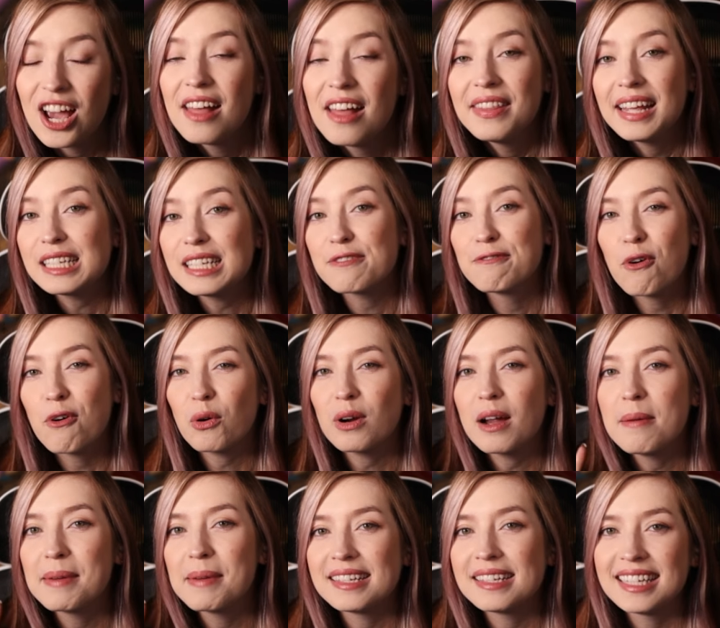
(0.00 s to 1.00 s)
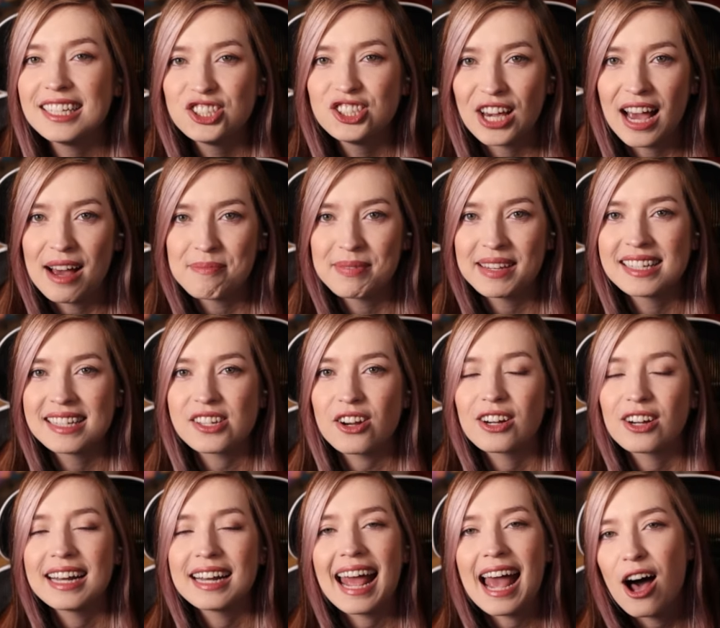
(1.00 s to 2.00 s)
These 4 amazing champions
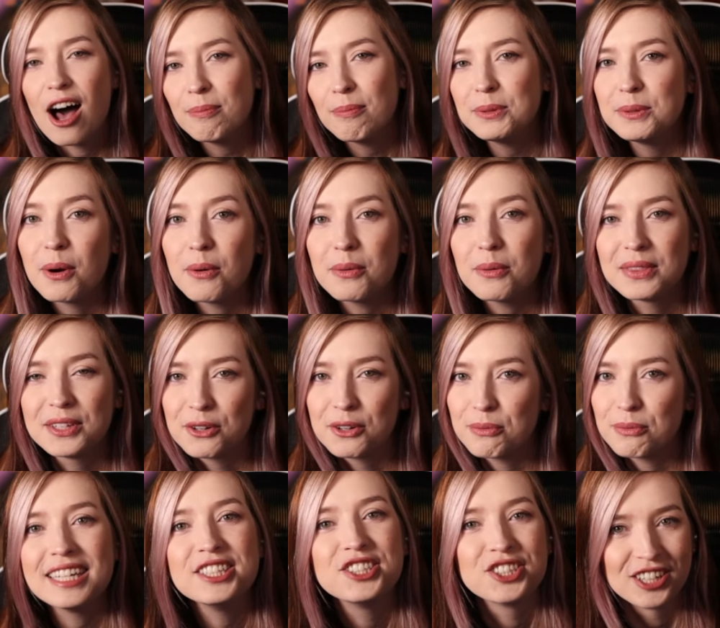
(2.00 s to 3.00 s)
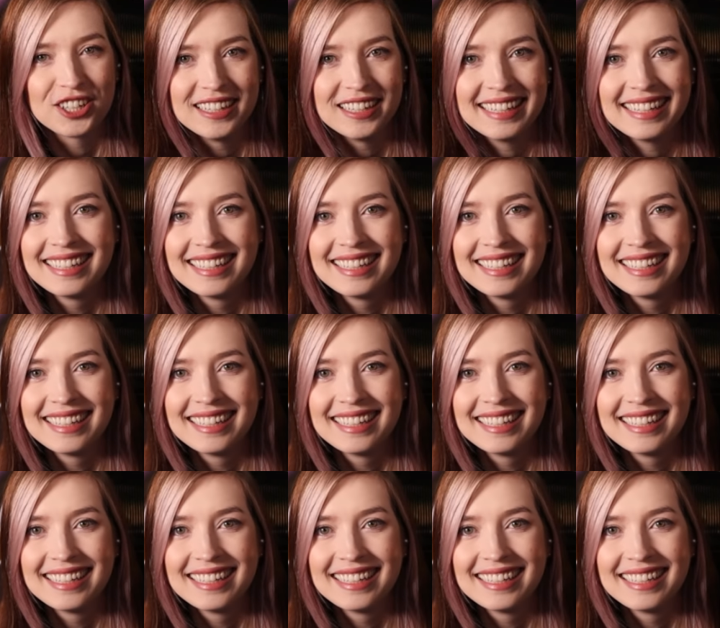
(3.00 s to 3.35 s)
are going to help you out with your raid journey.